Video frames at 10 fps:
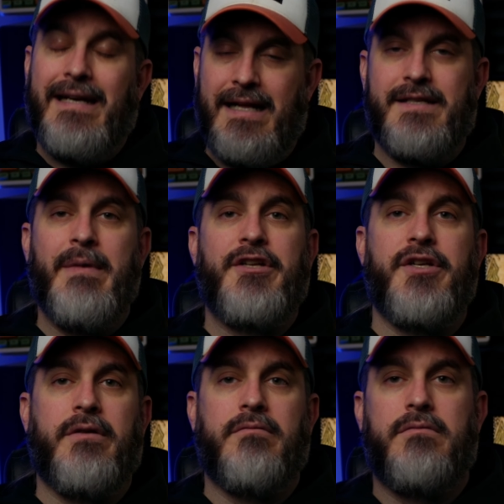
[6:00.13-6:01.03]
Not to
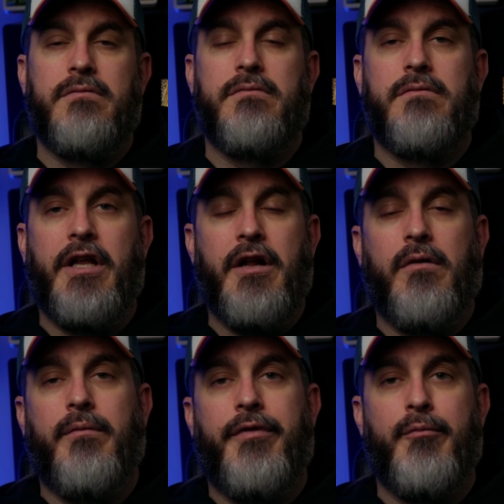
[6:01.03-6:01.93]
mention, you
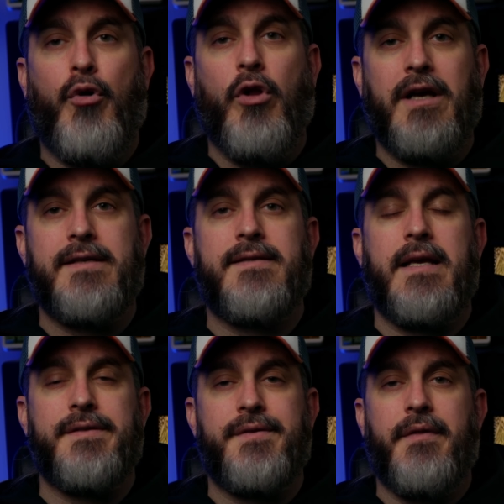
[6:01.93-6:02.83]
know, the prologue
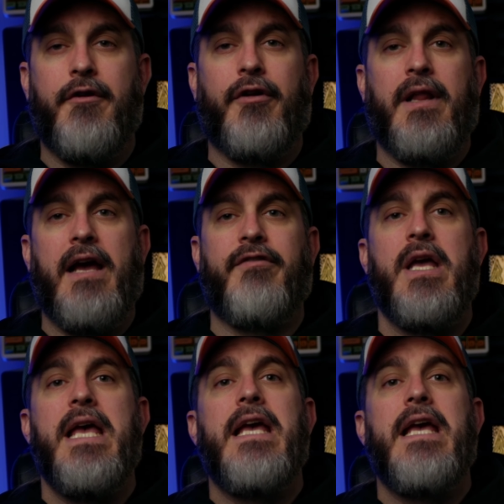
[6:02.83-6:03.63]
says they're alive.